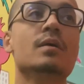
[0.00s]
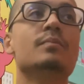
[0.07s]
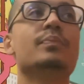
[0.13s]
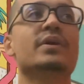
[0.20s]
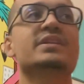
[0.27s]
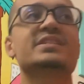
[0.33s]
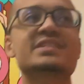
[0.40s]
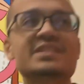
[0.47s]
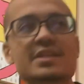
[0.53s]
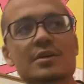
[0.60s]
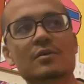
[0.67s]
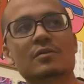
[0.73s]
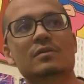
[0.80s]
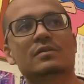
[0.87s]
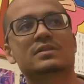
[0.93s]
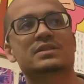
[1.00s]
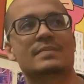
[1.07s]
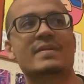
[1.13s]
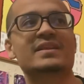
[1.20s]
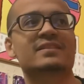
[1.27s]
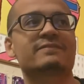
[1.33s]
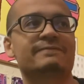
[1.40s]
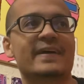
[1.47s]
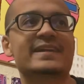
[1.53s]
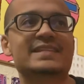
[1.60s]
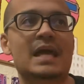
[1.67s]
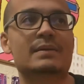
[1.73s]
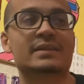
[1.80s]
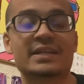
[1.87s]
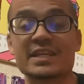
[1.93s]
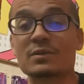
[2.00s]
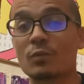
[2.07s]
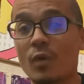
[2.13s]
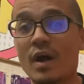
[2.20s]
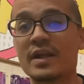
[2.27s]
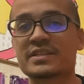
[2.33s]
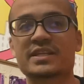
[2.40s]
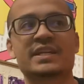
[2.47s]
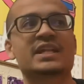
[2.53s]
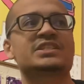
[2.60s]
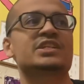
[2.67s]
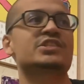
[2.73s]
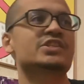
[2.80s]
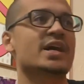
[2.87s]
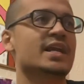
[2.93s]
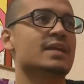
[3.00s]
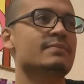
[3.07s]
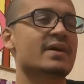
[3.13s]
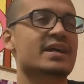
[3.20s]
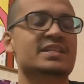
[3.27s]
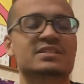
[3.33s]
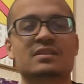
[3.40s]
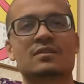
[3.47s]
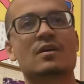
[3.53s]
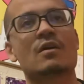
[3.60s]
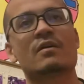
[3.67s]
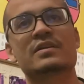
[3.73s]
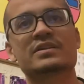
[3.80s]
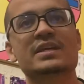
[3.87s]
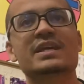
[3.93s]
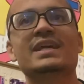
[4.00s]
But still, to make the fight title that he wants against the Johnny Becks and the Lars,